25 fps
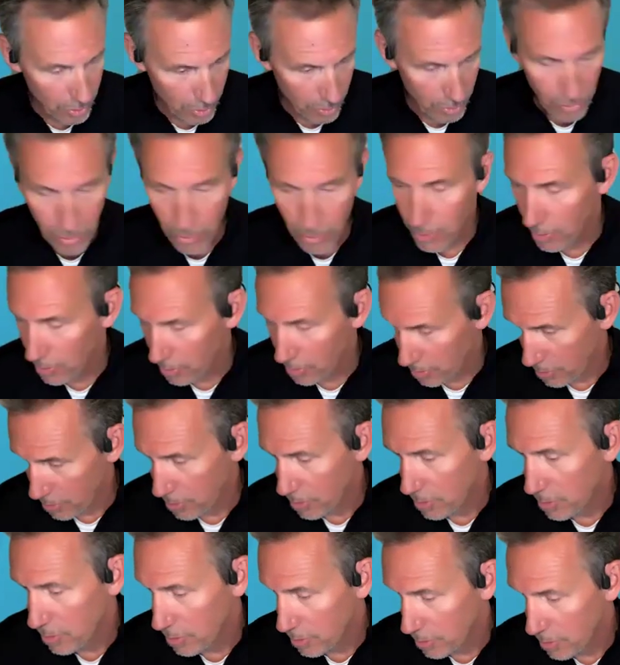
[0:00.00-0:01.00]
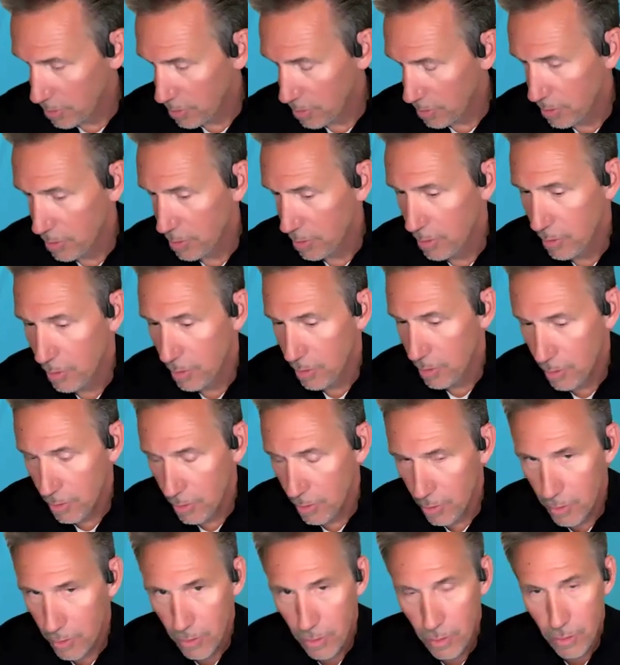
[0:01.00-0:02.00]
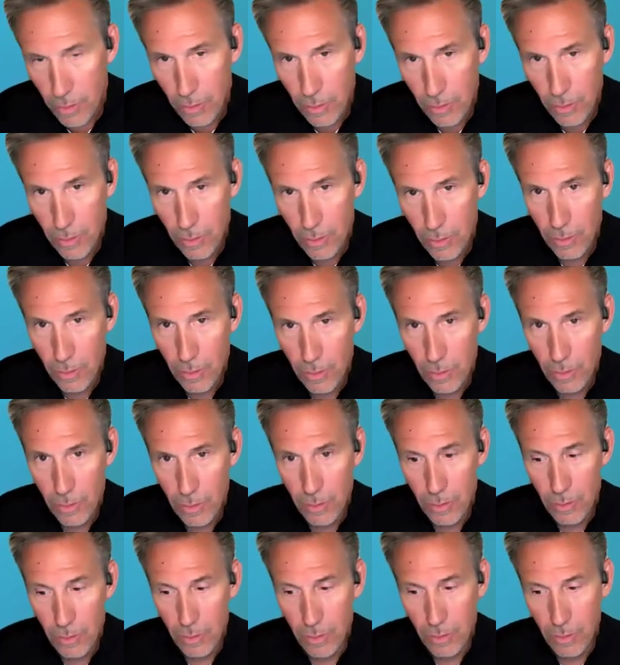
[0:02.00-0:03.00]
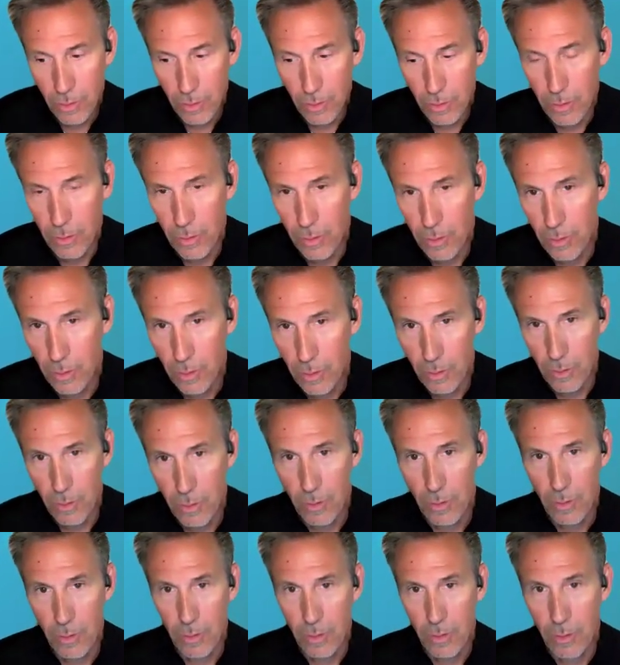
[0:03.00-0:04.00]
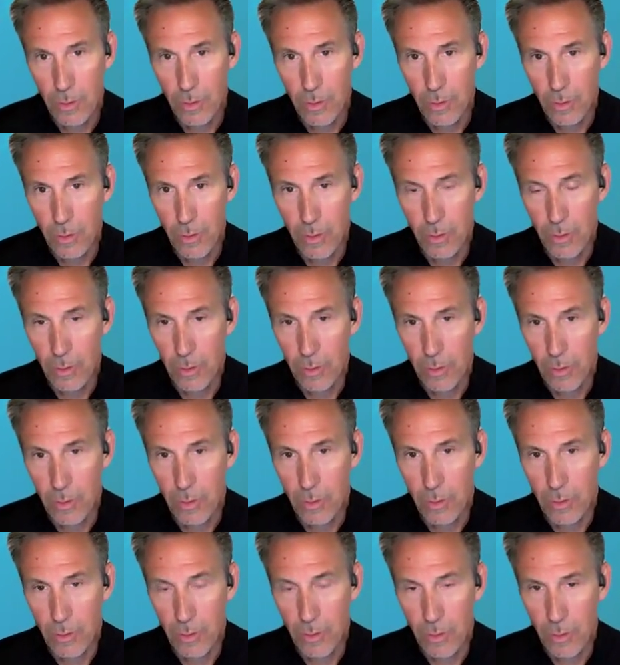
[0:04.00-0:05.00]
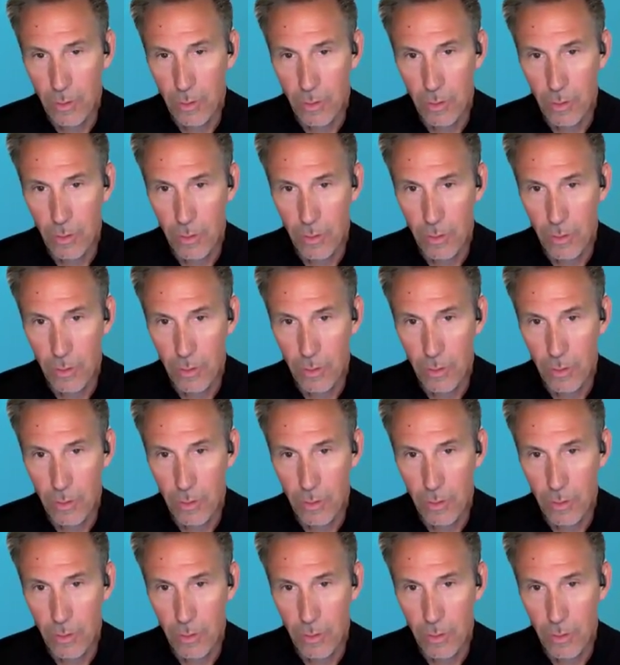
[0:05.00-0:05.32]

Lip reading: [no speech]